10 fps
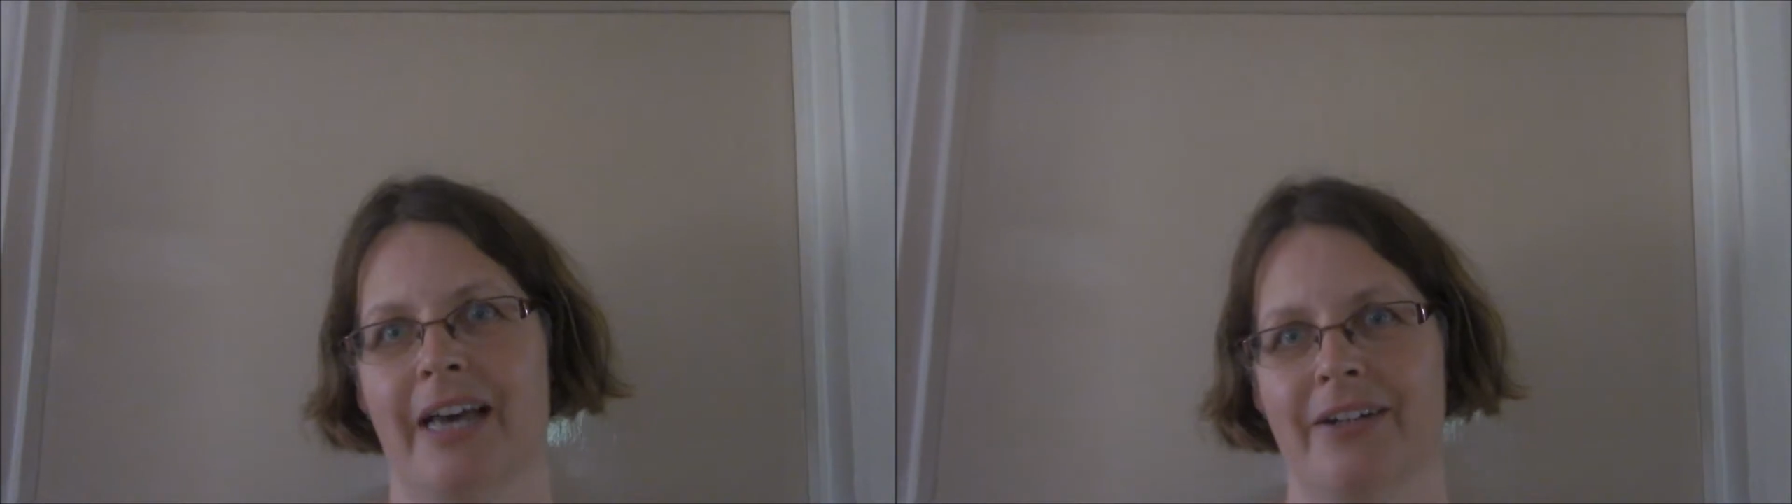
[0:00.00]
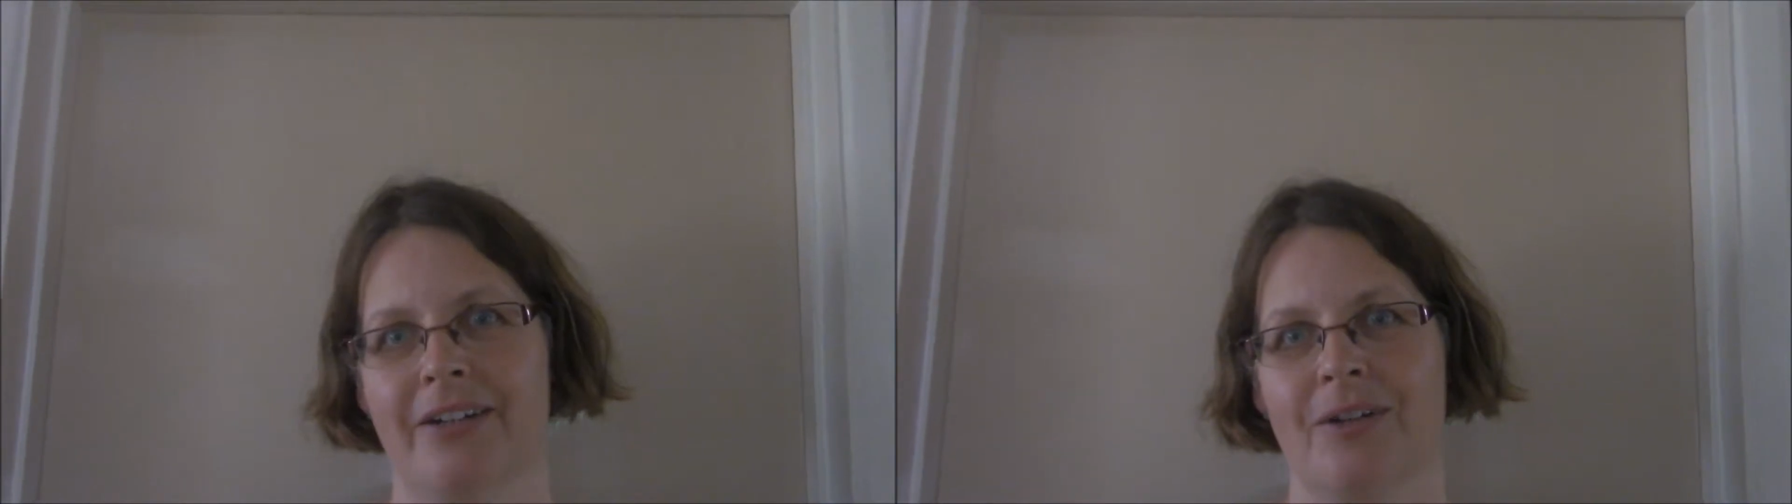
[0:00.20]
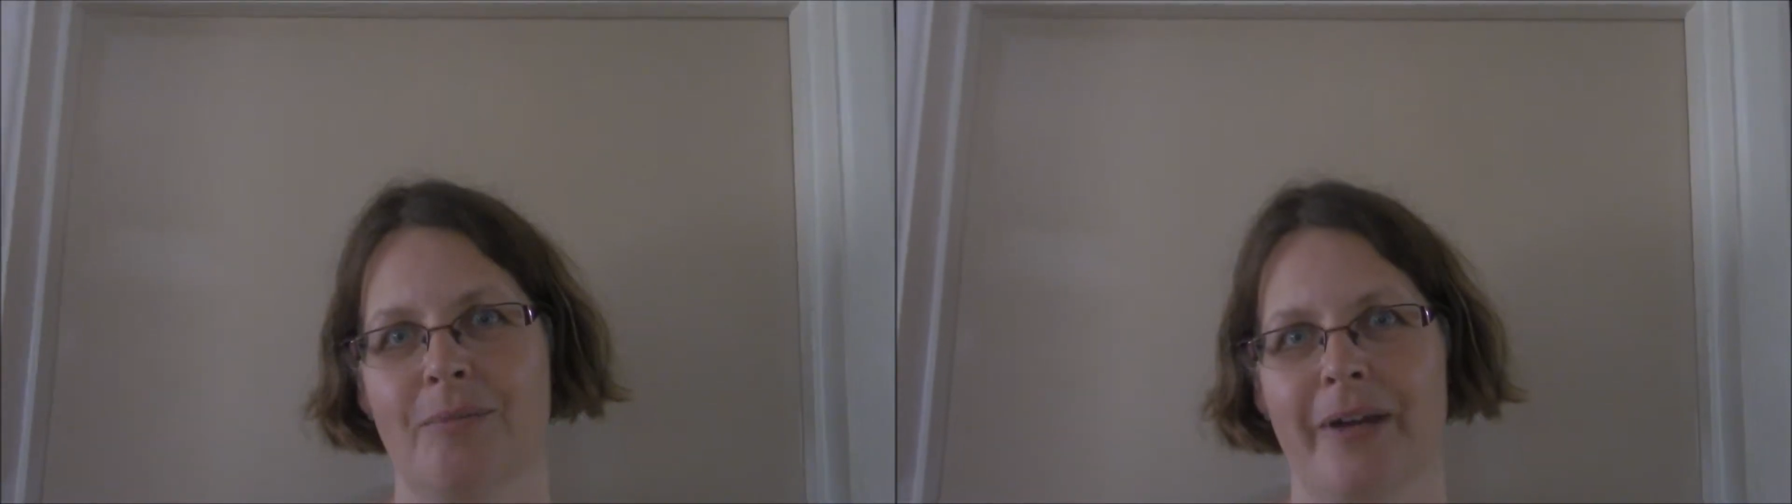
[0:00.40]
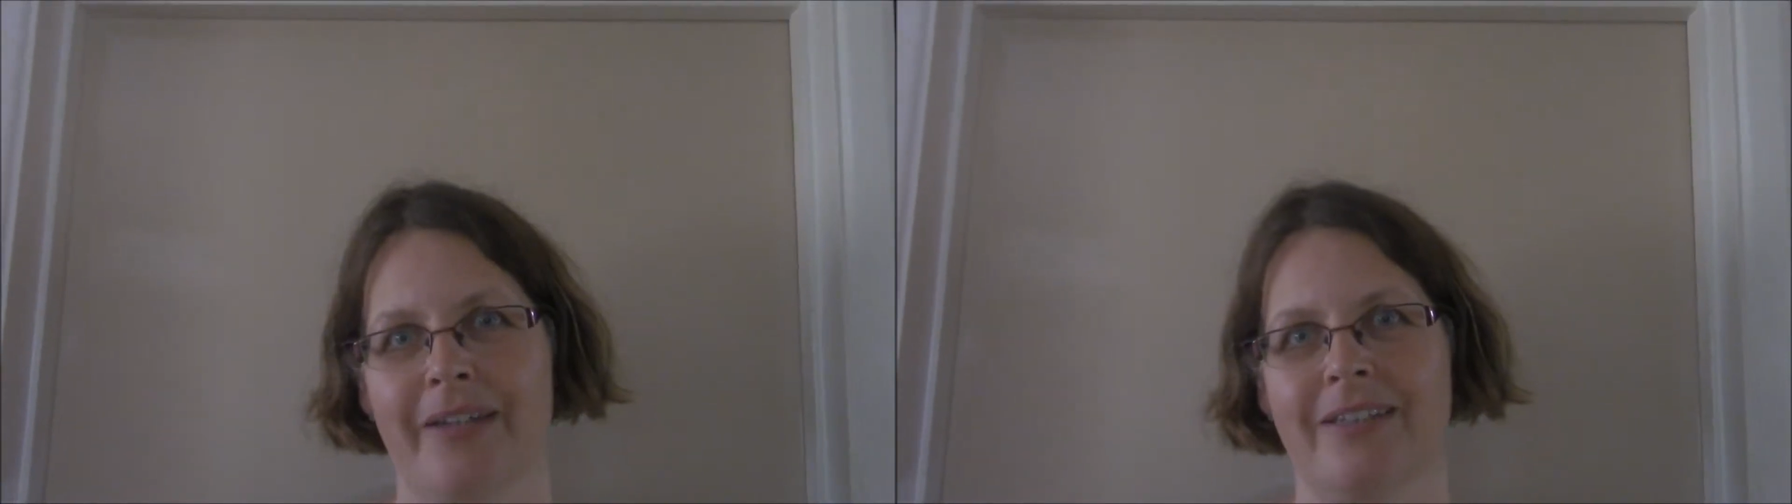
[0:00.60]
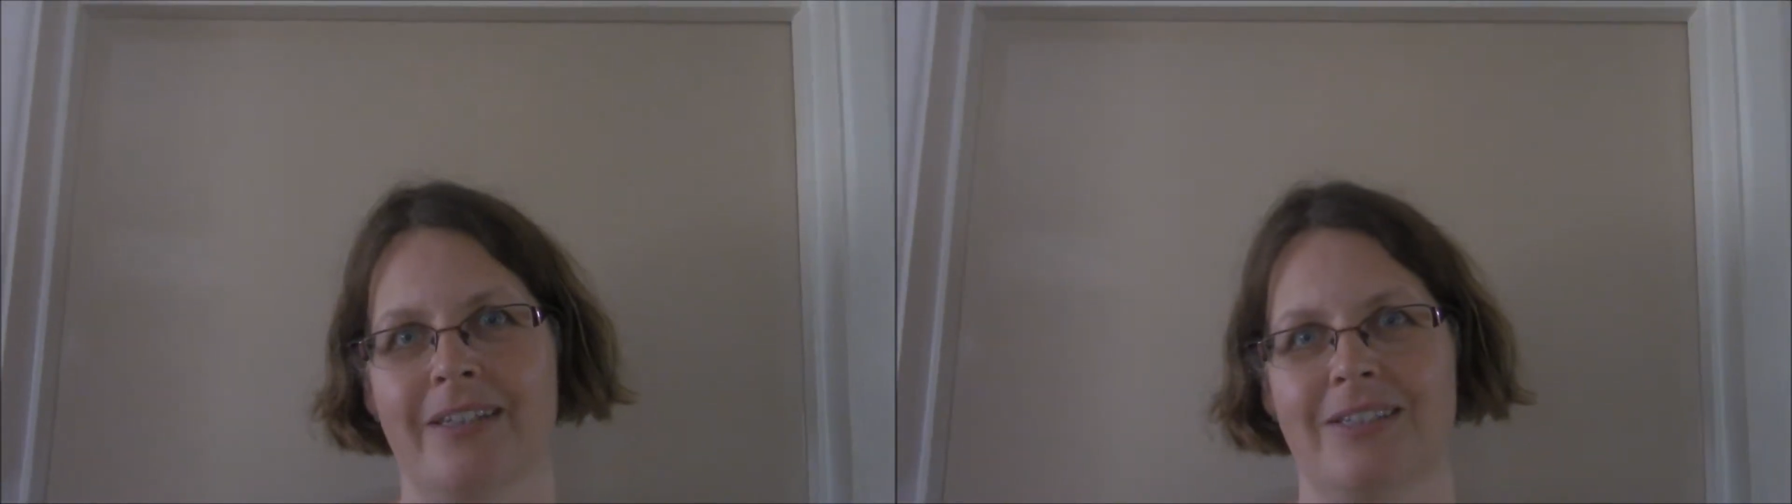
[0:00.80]
and can
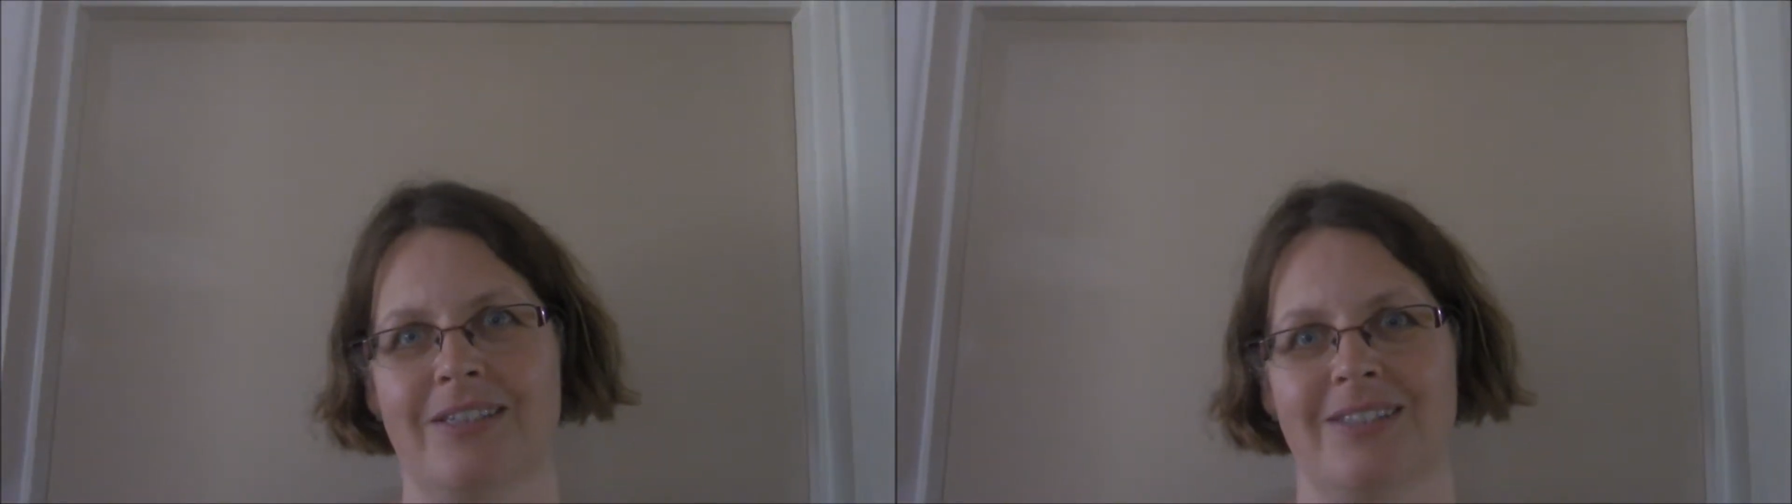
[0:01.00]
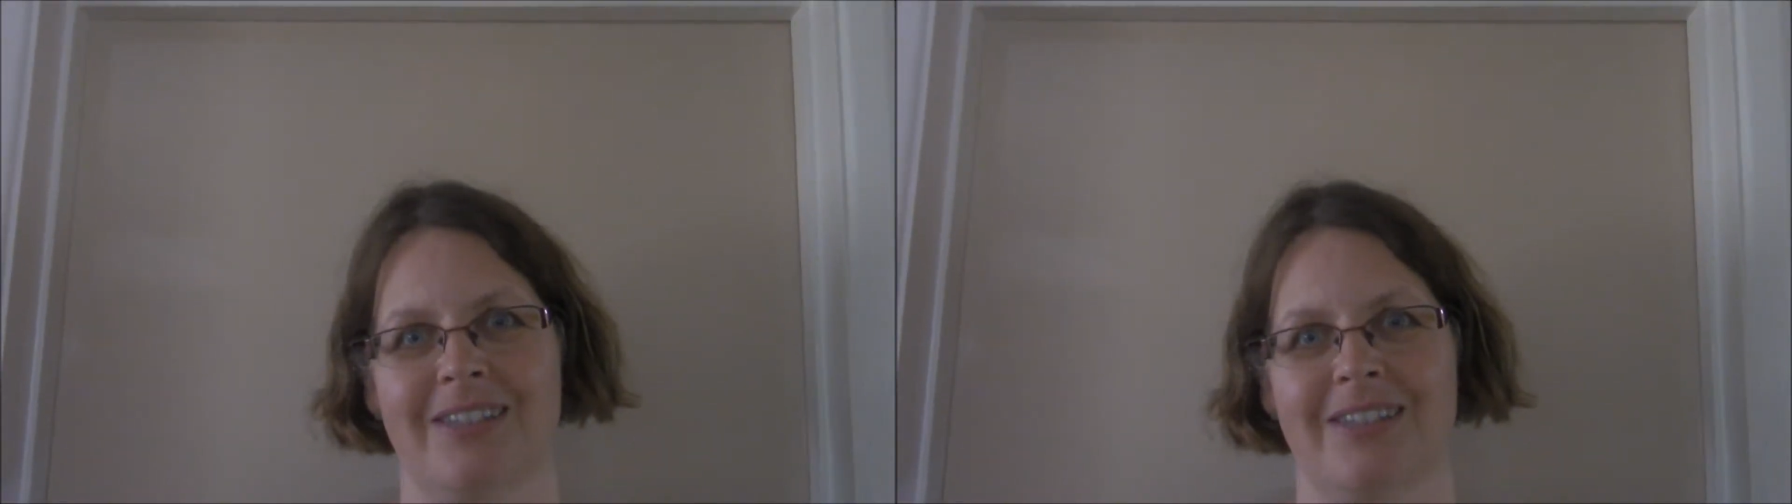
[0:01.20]
make things